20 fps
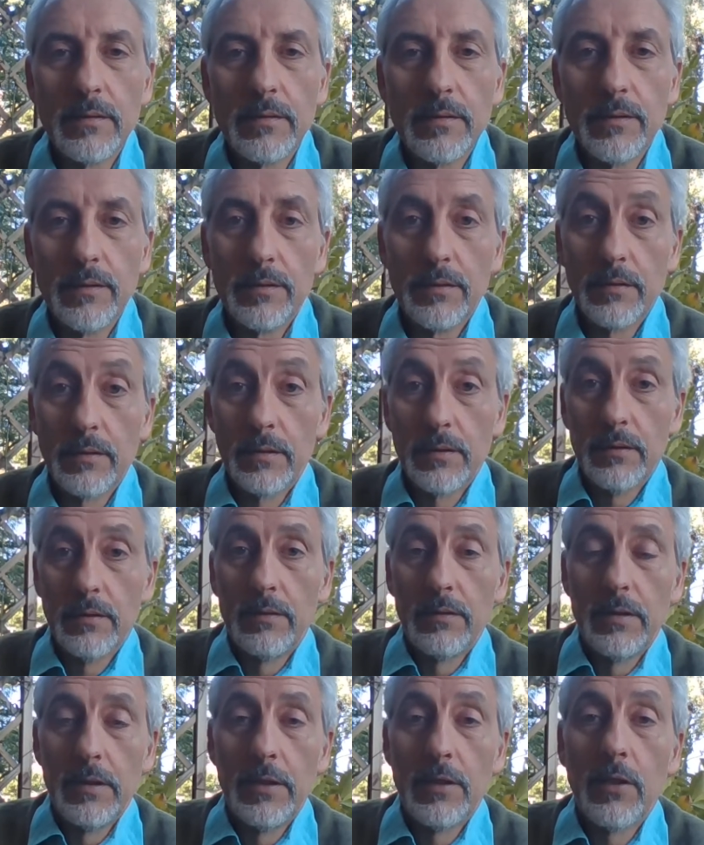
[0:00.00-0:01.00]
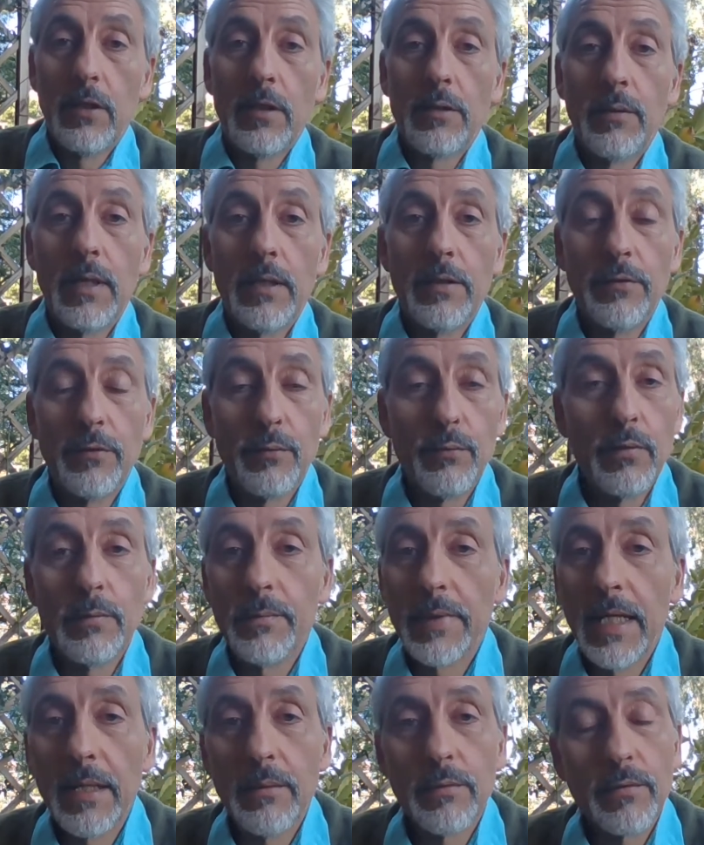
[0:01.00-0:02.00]
In other words, you wouldn't
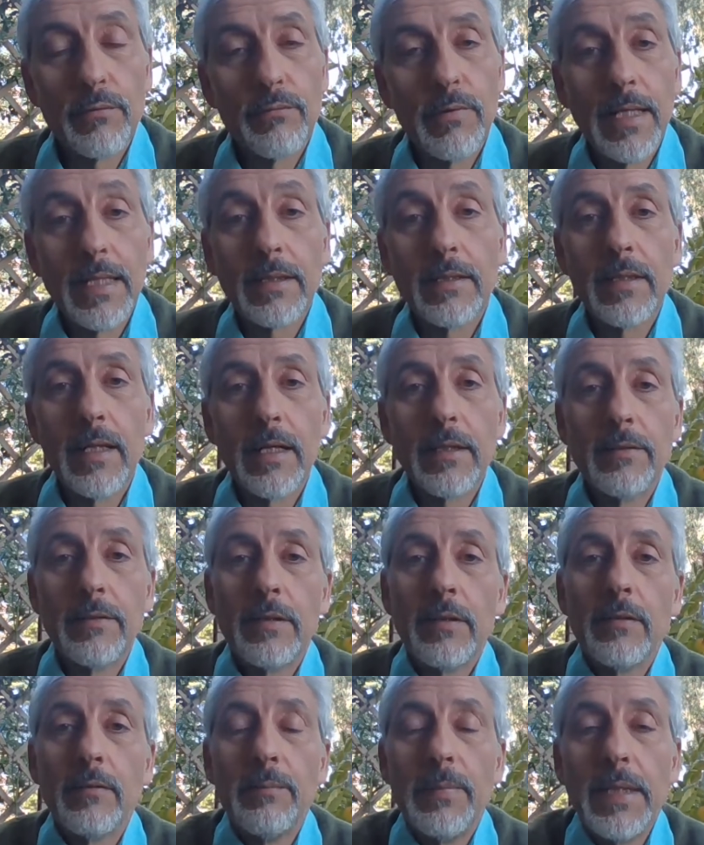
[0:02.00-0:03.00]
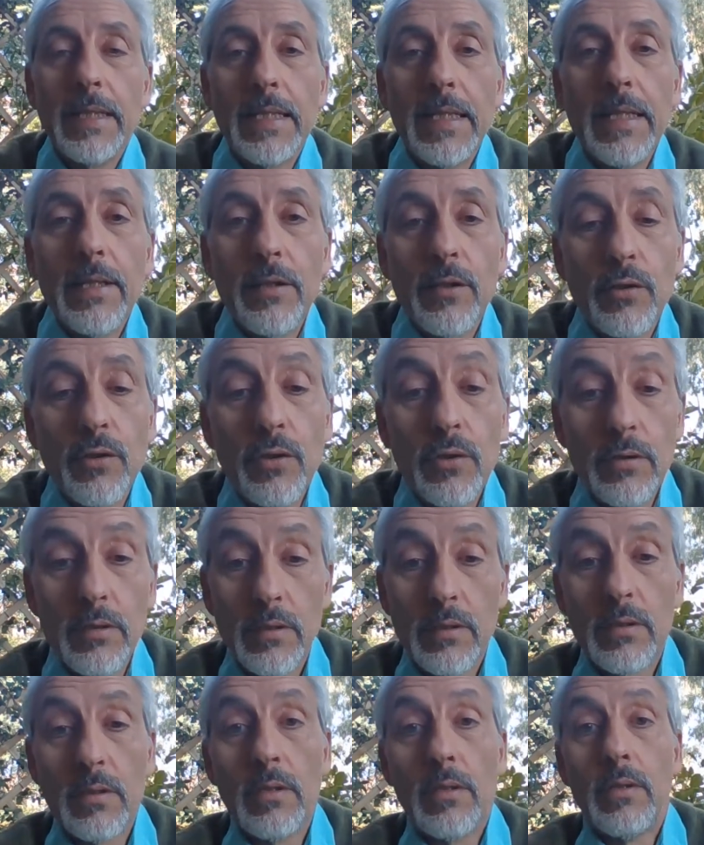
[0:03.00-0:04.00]
be able to recognize it as being either good
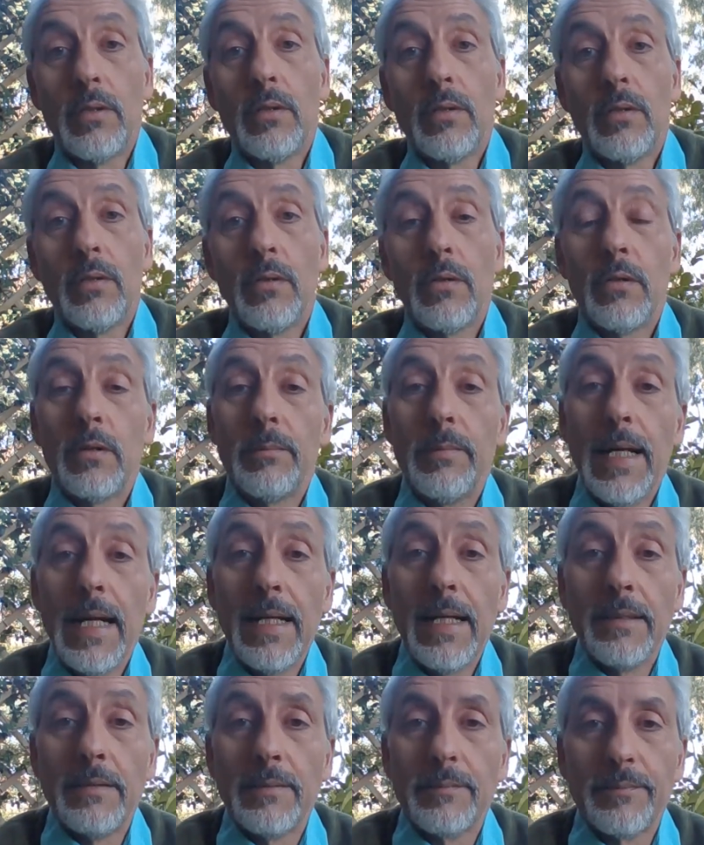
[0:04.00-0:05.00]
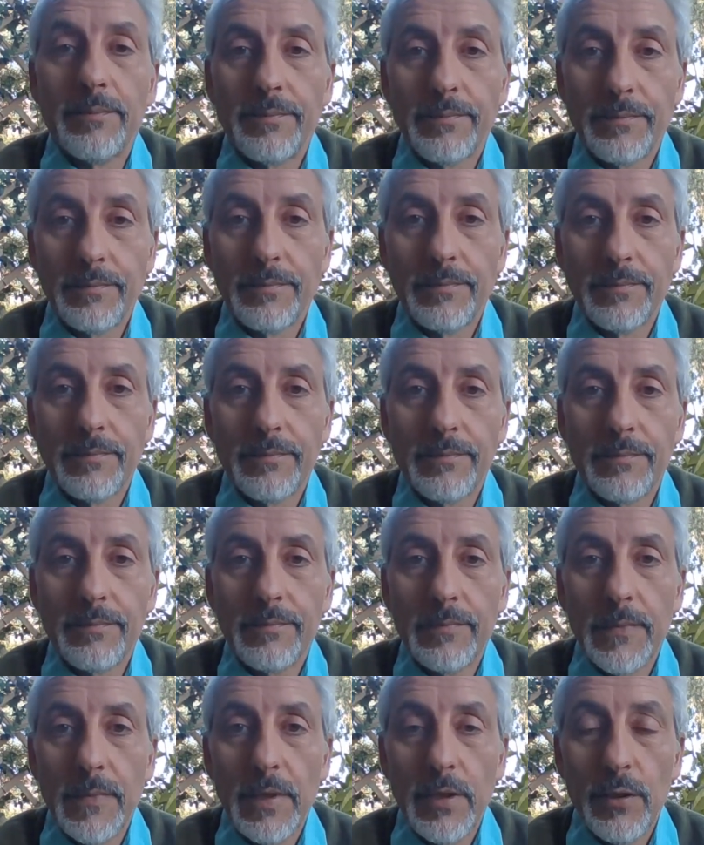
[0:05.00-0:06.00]
or bad.
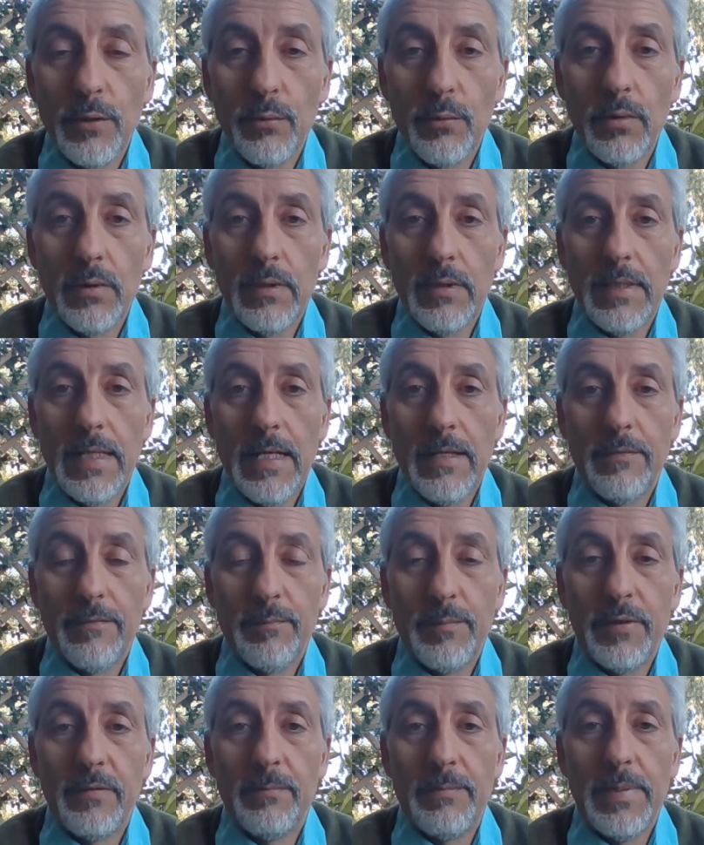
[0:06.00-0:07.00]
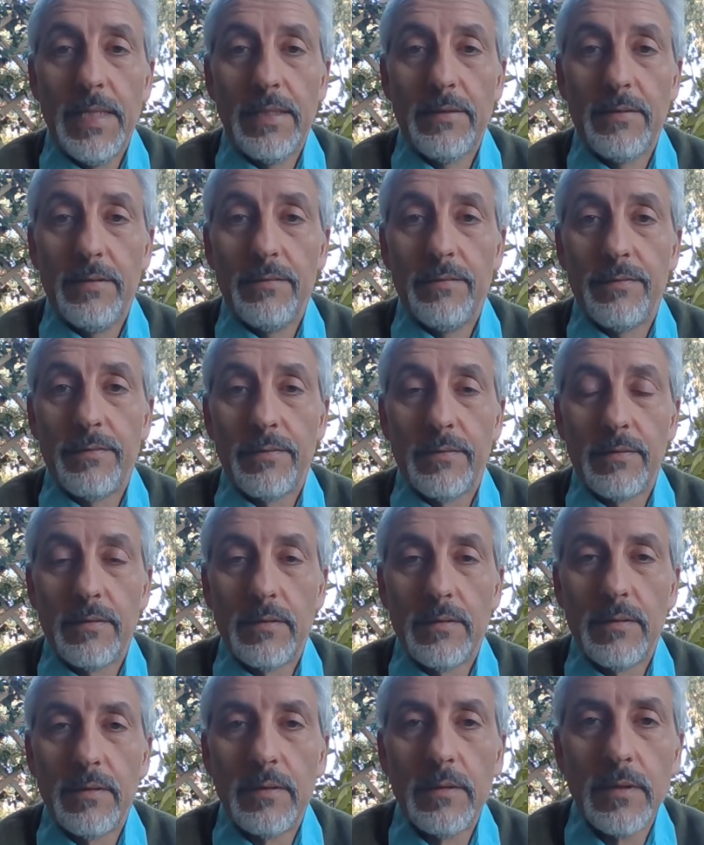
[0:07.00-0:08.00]
You wouldn't have perspective.
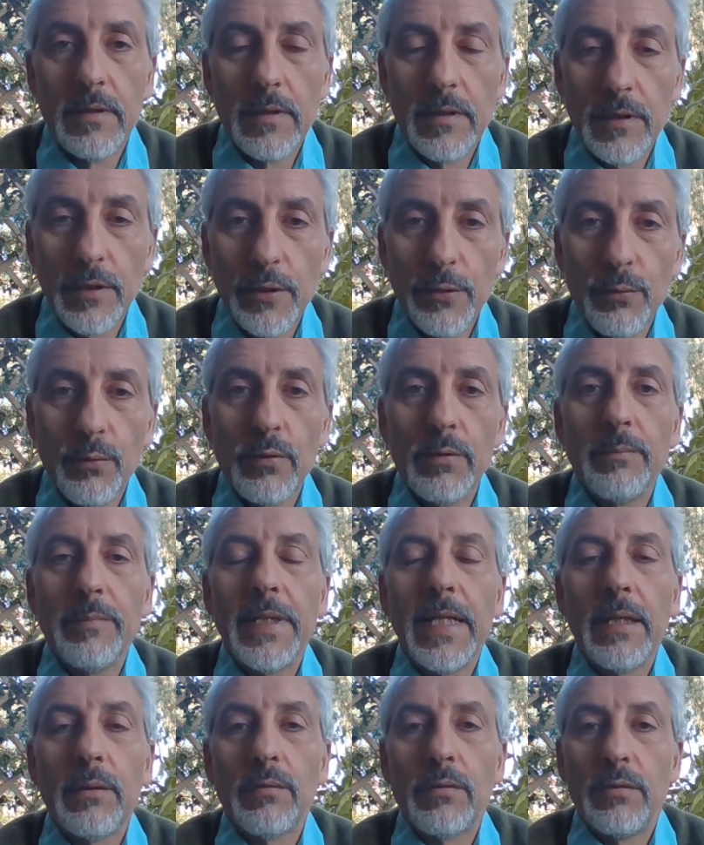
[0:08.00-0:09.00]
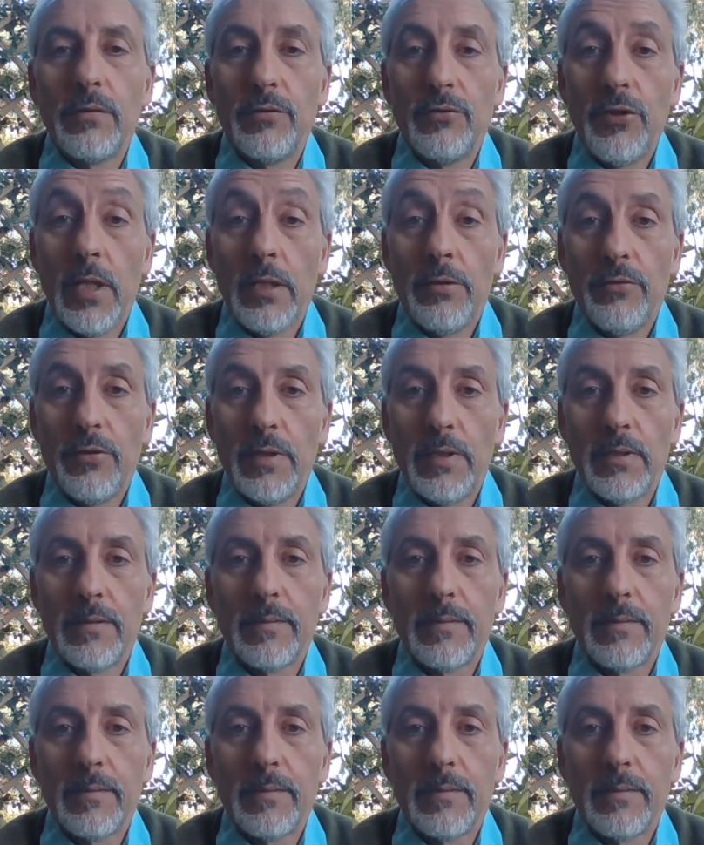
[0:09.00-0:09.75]
You wouldn't be able to judge it.